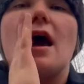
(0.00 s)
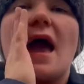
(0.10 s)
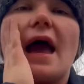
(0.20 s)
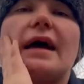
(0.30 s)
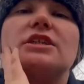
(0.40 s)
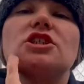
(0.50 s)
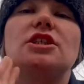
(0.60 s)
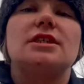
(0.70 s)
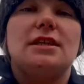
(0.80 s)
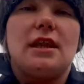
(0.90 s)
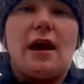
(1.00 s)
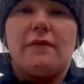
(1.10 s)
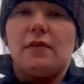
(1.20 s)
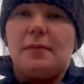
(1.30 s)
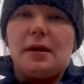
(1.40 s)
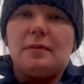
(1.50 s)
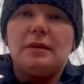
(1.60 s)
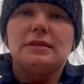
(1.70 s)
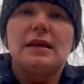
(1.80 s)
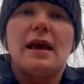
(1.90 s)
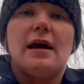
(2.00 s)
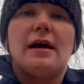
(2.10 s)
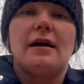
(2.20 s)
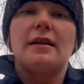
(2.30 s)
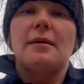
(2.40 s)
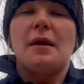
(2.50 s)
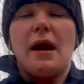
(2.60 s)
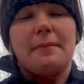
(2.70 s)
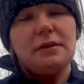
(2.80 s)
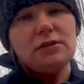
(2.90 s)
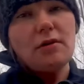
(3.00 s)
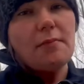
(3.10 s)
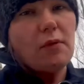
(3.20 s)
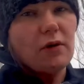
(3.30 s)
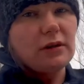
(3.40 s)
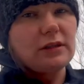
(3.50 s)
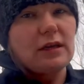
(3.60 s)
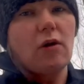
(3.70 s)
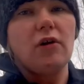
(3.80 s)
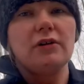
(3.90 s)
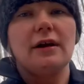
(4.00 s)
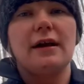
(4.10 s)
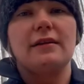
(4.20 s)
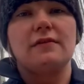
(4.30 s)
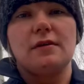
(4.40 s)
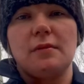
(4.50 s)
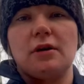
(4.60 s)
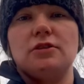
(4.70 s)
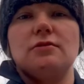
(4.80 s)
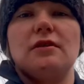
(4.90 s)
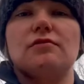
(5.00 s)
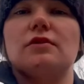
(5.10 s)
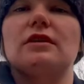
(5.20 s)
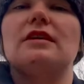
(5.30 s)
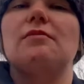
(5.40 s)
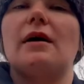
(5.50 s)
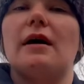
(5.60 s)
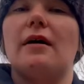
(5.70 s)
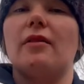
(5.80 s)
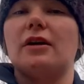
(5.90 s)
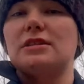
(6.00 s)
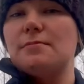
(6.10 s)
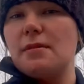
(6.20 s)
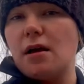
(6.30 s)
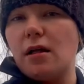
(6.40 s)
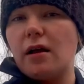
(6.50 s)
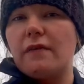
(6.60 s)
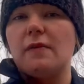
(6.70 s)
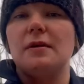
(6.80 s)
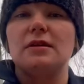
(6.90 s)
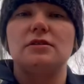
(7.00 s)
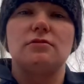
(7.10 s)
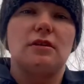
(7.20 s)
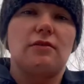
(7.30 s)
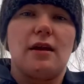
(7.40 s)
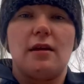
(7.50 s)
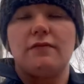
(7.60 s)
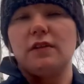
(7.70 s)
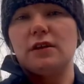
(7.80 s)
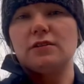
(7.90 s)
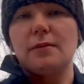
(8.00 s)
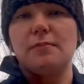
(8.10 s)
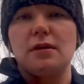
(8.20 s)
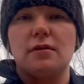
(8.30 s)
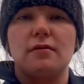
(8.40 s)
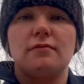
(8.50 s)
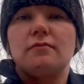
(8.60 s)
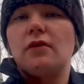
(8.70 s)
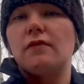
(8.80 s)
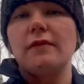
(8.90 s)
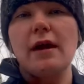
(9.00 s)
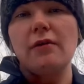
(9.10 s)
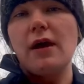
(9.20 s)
And she did have her babies. And I'm happy to report that all 9 of them are doing really well. Lots of milk. Everybody's doing great. Flare's up and moving around.